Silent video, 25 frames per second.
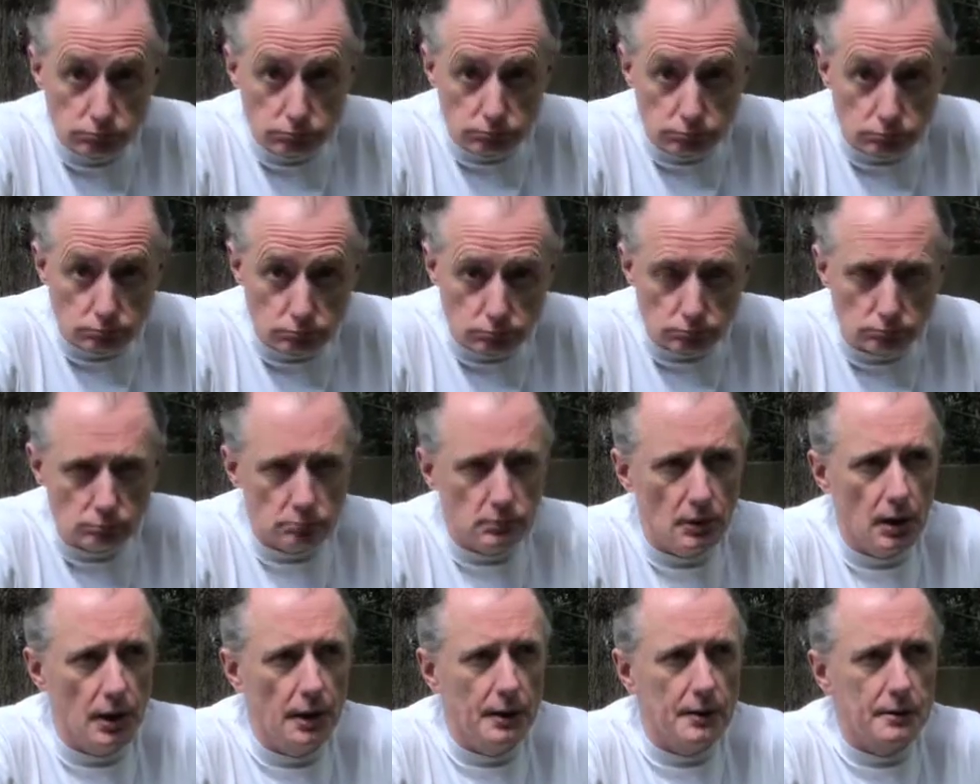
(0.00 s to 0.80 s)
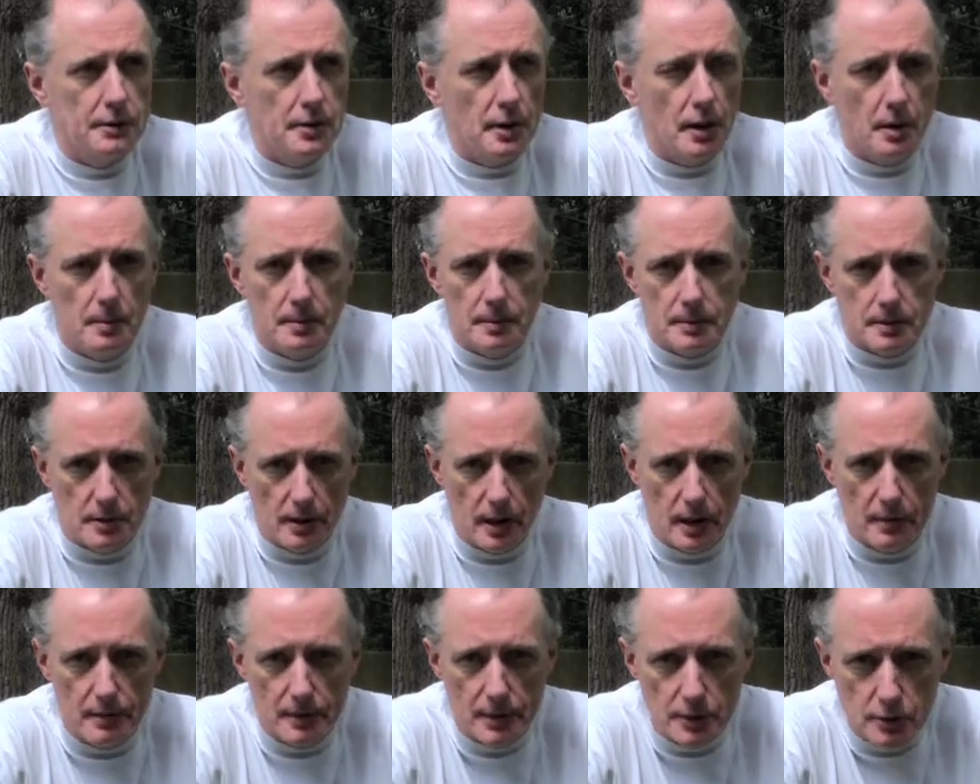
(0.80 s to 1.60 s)
I had a terrible
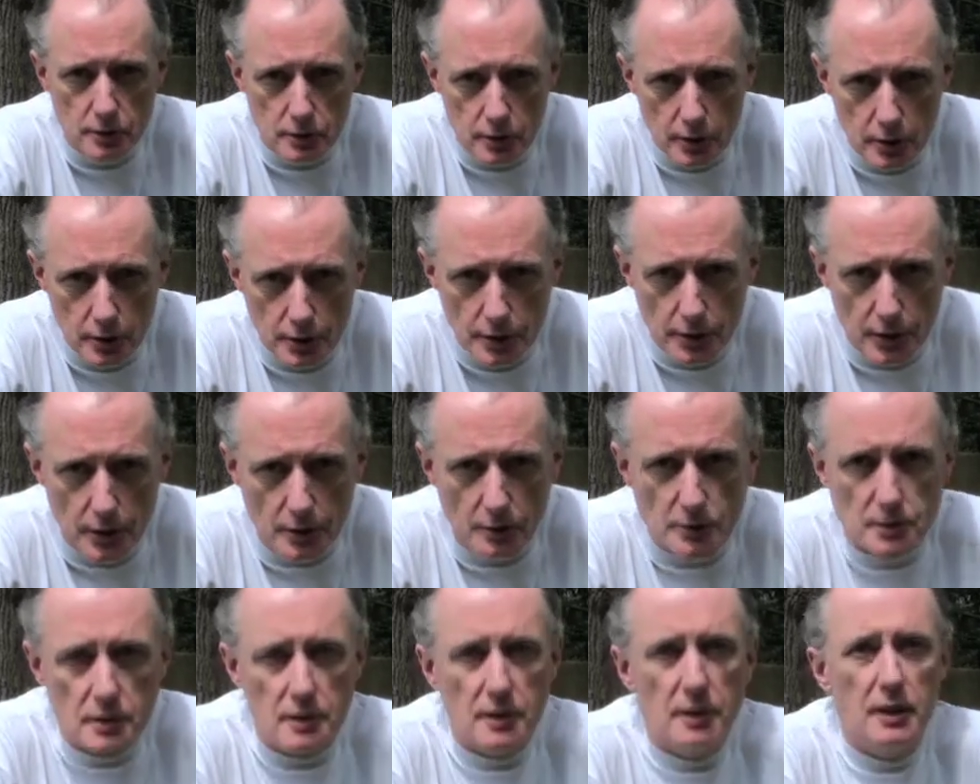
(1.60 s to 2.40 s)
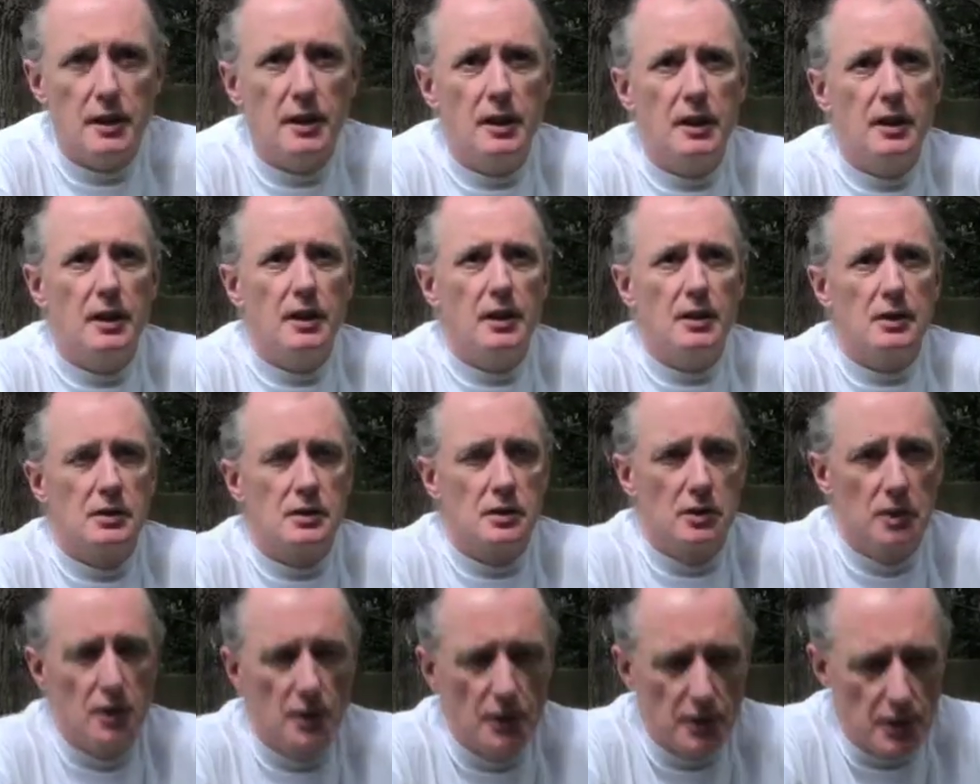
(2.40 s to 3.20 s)
time in the studios.
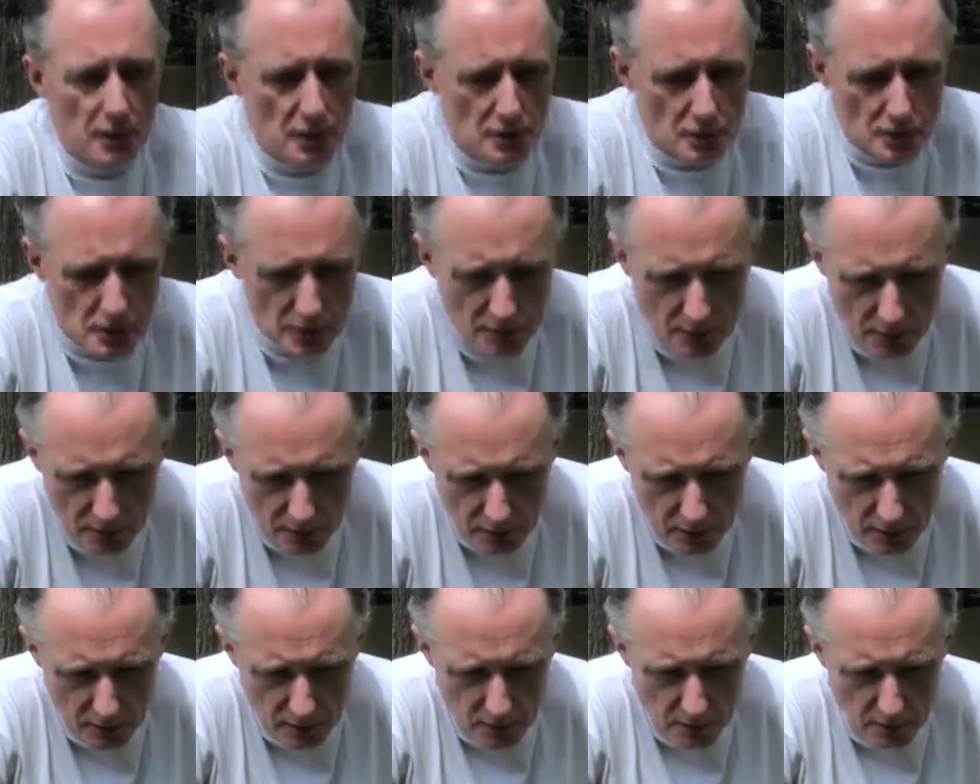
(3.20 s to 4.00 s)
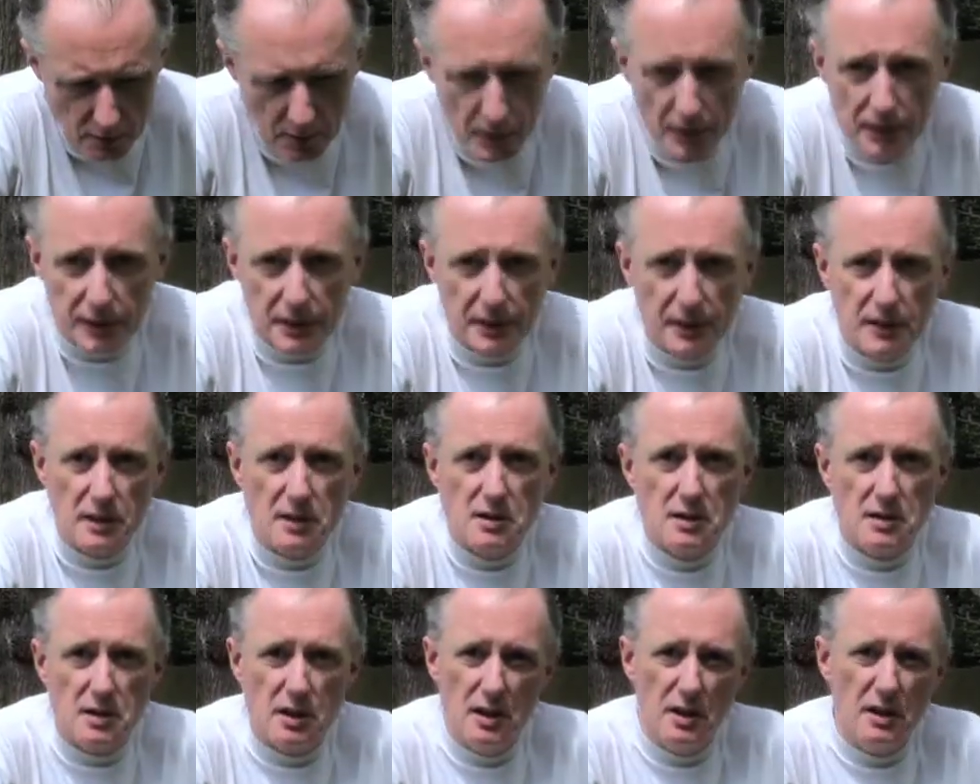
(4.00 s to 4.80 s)
Studios, used to work in
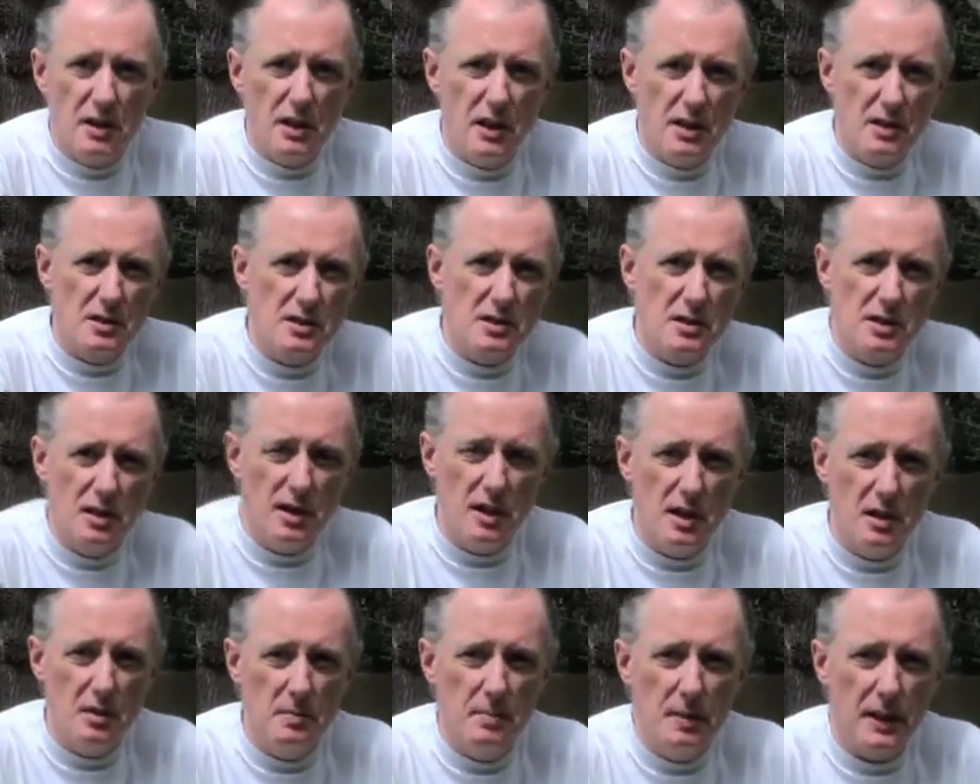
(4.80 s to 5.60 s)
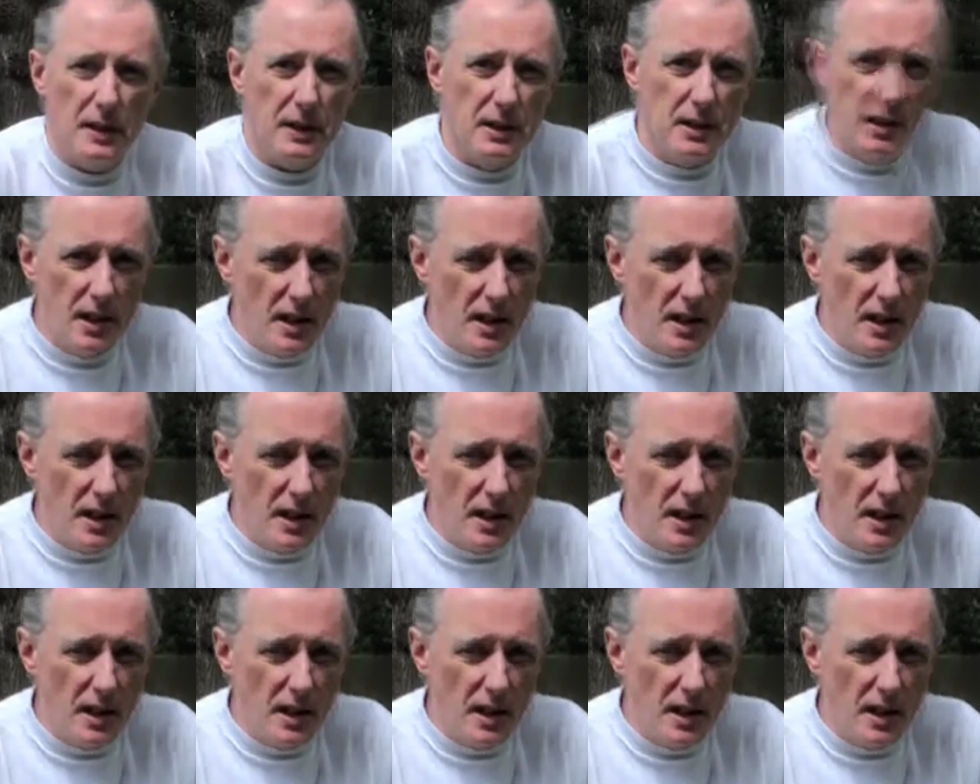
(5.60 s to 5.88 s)
these studios, you know, back